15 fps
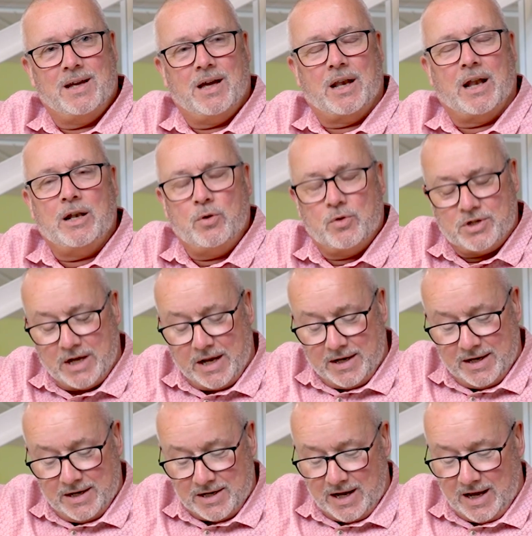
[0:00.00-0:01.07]
And I looked at
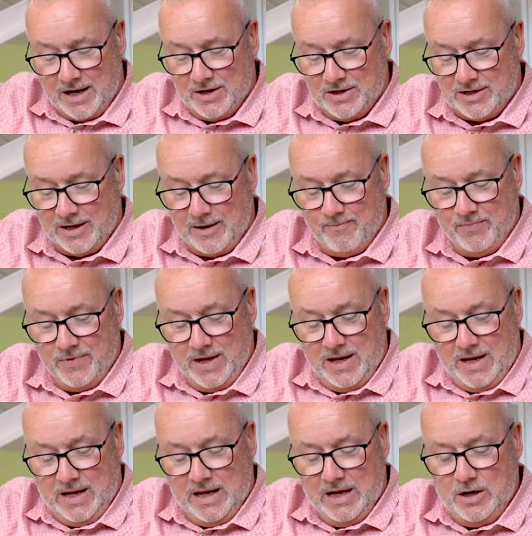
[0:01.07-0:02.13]
it, and
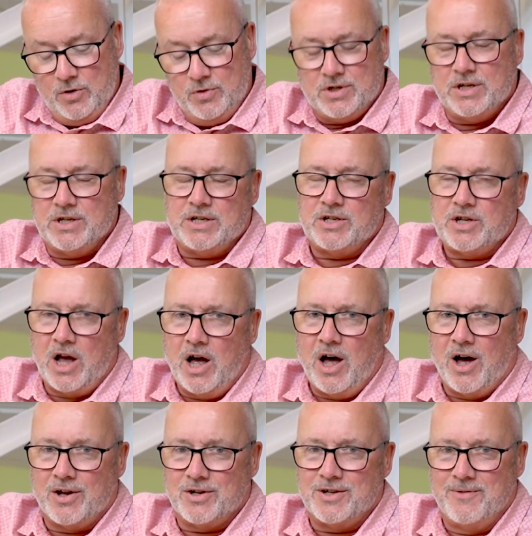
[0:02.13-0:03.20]
he loses his
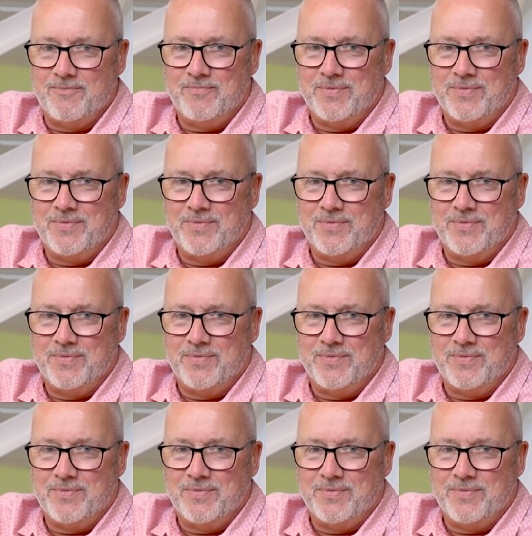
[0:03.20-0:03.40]
heart